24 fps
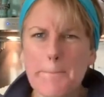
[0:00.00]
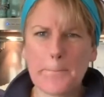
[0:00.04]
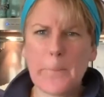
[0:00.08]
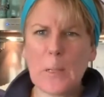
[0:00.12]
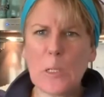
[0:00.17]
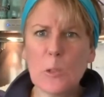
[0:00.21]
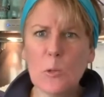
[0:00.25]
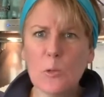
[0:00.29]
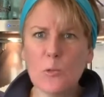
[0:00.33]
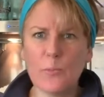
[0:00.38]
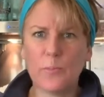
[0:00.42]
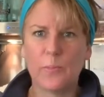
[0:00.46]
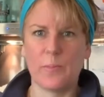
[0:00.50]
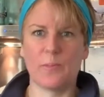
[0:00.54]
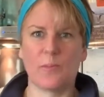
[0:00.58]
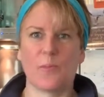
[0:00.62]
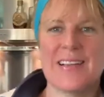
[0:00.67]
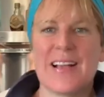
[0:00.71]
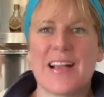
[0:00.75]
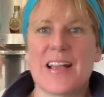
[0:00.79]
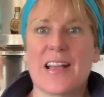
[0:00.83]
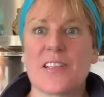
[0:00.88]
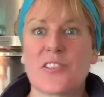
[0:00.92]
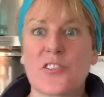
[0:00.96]
boom,
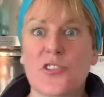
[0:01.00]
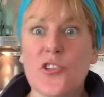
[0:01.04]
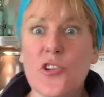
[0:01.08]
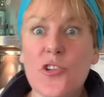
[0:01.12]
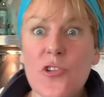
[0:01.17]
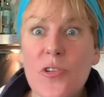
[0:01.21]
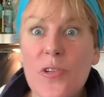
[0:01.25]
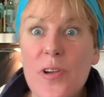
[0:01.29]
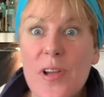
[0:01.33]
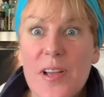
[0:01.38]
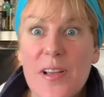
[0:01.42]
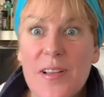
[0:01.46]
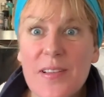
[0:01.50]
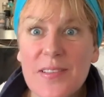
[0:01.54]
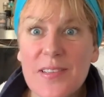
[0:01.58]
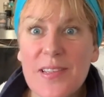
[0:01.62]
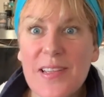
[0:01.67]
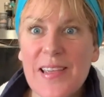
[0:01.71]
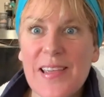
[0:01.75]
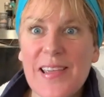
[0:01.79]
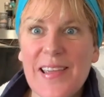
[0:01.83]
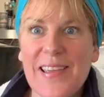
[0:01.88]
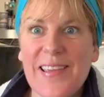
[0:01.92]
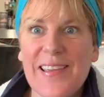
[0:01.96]
it's New
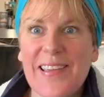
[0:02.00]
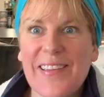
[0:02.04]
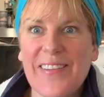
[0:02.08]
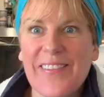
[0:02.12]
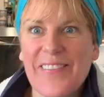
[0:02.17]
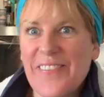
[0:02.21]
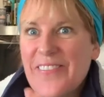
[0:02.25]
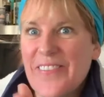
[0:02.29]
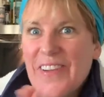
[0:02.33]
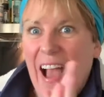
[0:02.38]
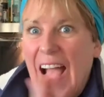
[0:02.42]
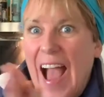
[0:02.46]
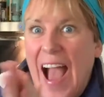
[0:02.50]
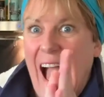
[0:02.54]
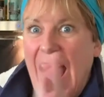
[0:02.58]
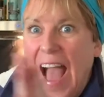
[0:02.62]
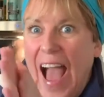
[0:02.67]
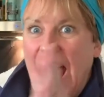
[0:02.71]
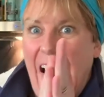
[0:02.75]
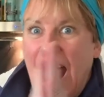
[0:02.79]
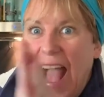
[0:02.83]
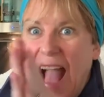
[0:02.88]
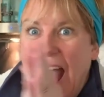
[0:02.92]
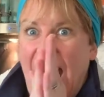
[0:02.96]
Year's Eve.
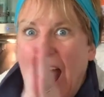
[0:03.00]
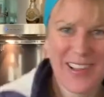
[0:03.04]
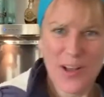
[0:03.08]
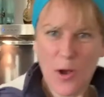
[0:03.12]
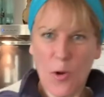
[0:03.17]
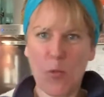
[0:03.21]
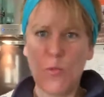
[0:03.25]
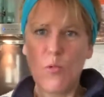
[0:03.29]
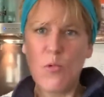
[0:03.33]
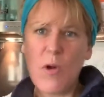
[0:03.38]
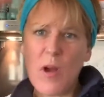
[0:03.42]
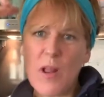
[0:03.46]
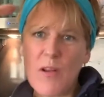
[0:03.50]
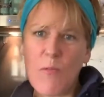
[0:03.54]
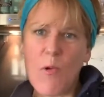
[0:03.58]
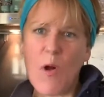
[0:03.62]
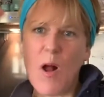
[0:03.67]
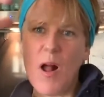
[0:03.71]
What?